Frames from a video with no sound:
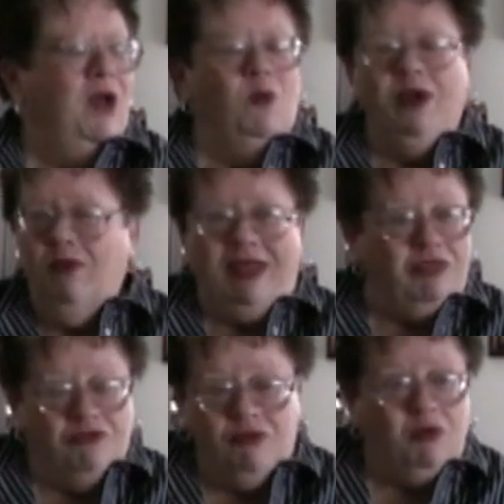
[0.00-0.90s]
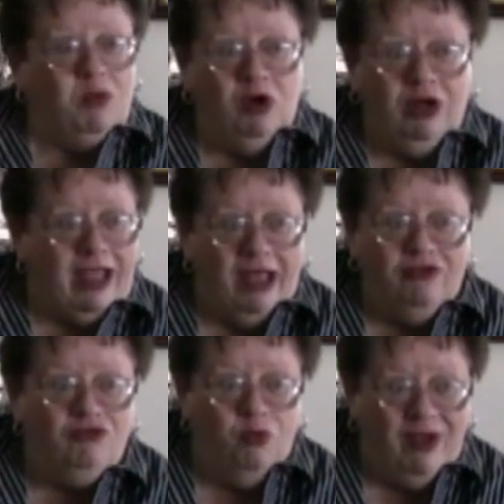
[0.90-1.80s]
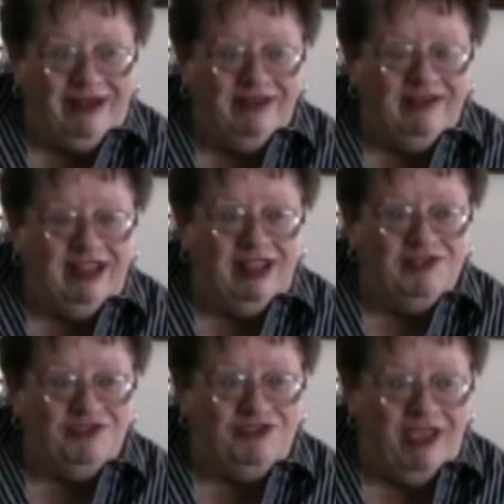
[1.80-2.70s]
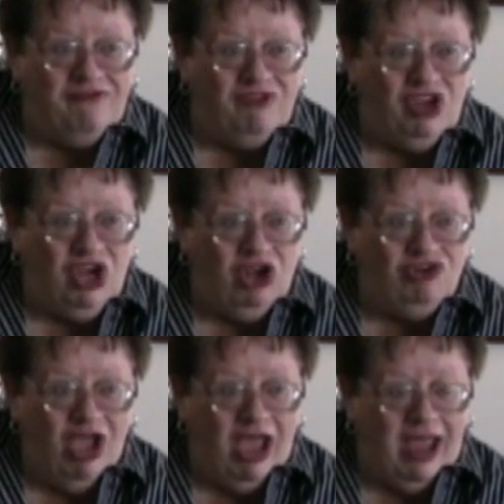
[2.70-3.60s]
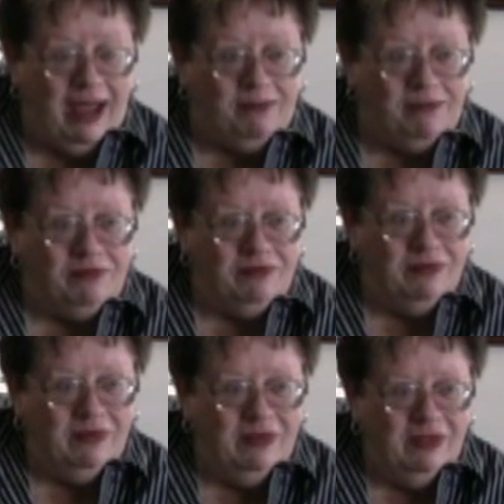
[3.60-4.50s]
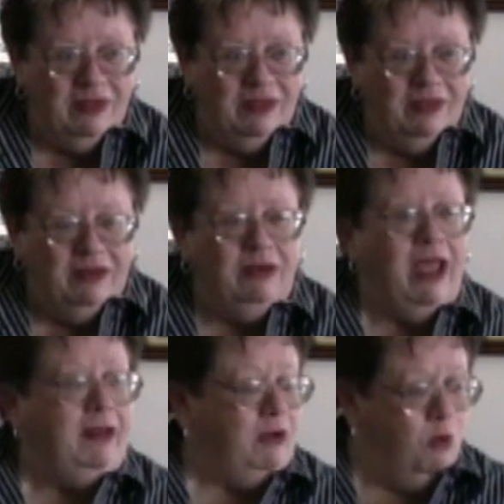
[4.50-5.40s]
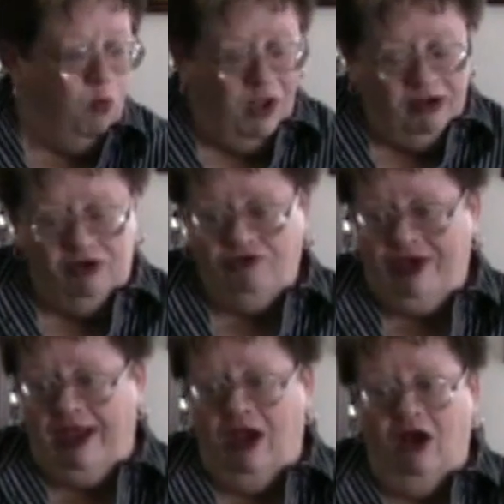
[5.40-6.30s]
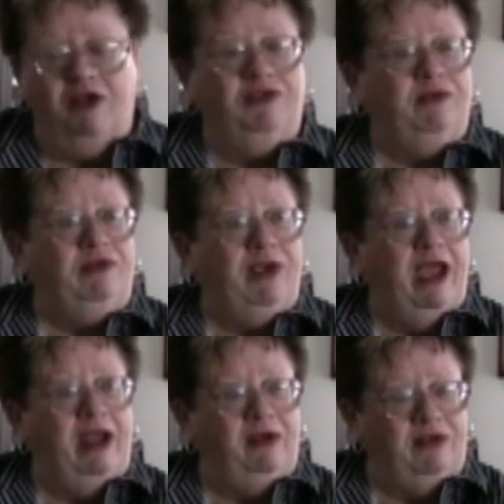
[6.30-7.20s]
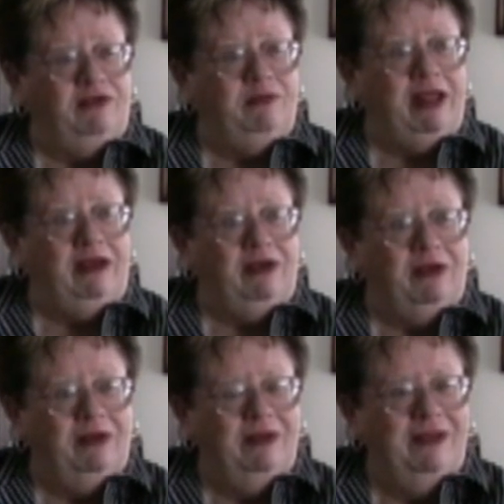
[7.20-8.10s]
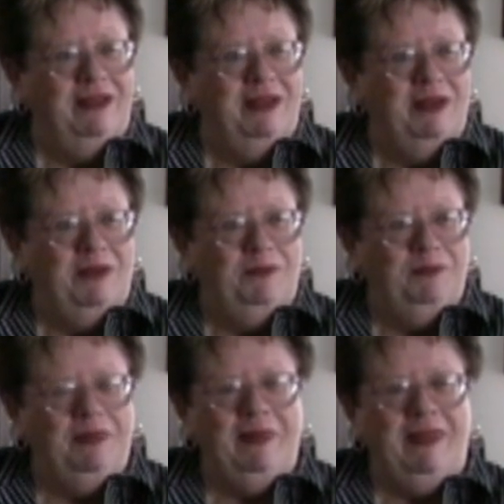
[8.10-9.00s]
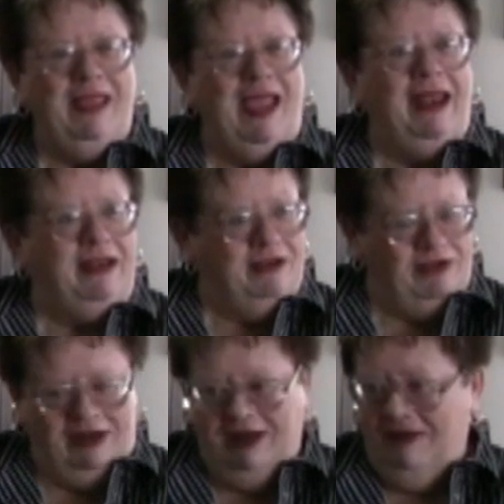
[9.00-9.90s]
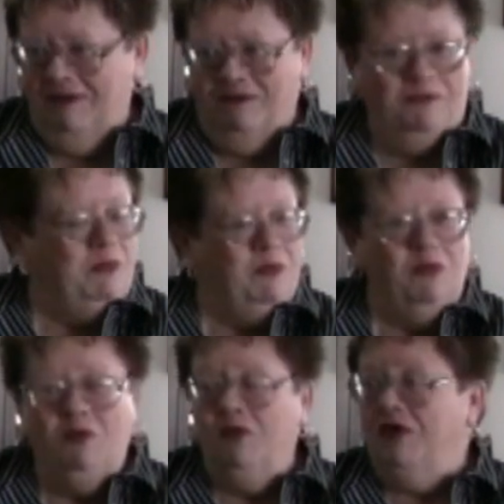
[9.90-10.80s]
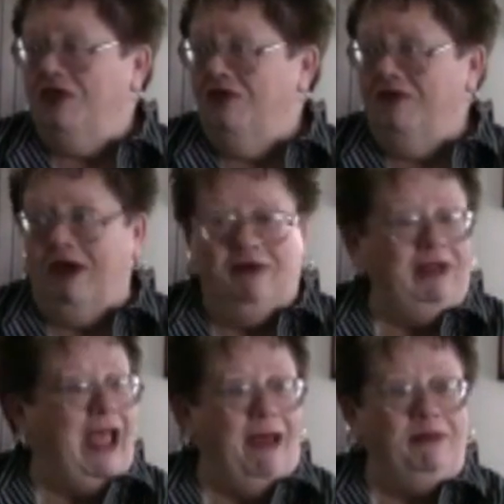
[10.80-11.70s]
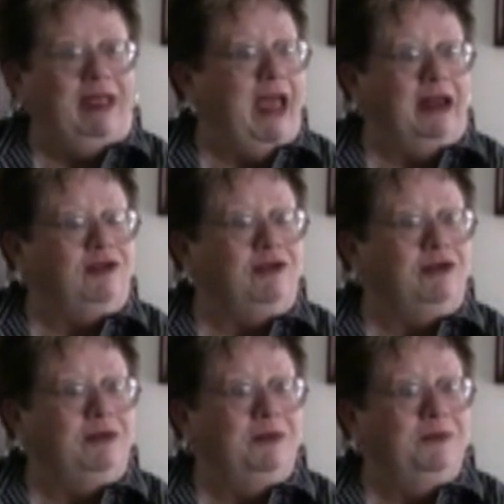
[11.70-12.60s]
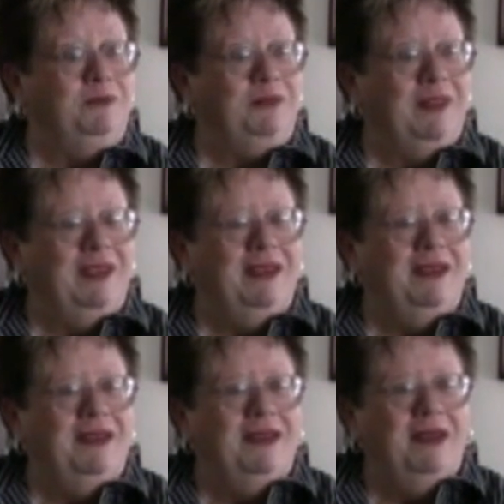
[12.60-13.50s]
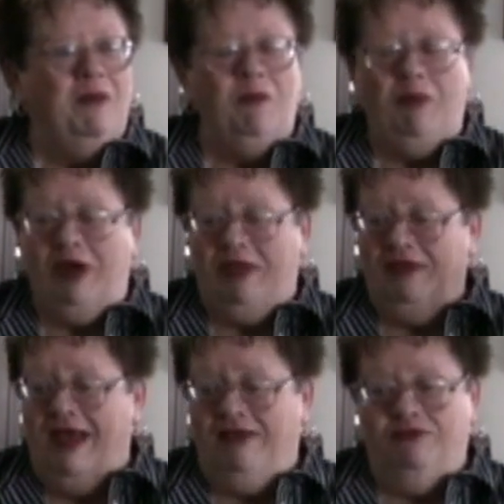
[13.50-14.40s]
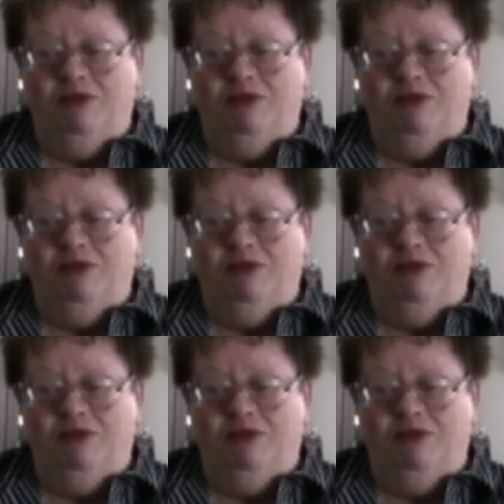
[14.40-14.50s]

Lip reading: we went through a workout 27 times. Now, no wonder JR is retired in splendor. And he did it with a very happy attitude. But that's